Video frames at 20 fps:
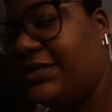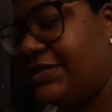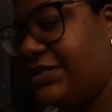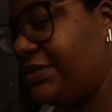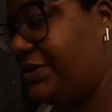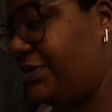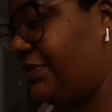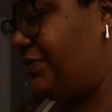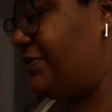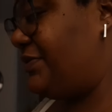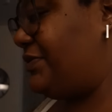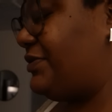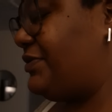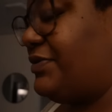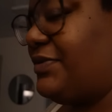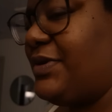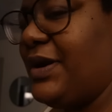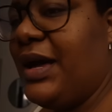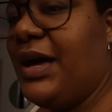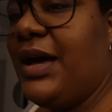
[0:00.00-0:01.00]

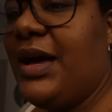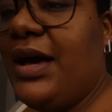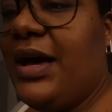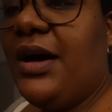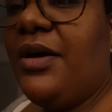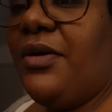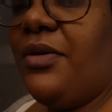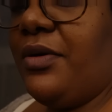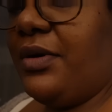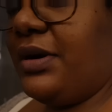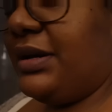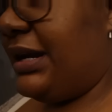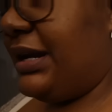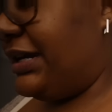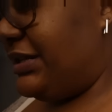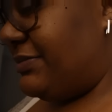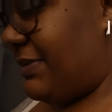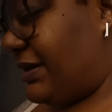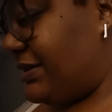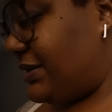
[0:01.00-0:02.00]
to
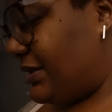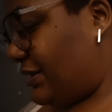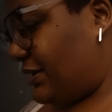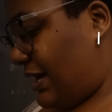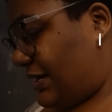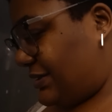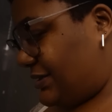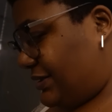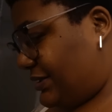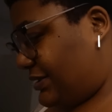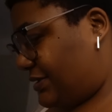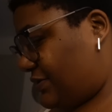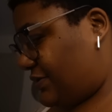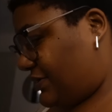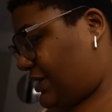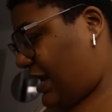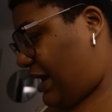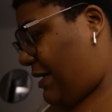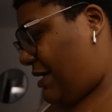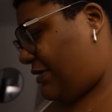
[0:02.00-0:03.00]
organize my sunglasses. So
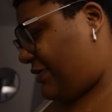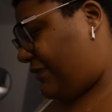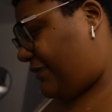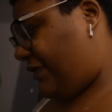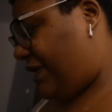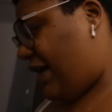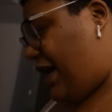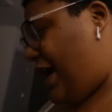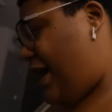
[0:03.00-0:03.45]
now I have to figure out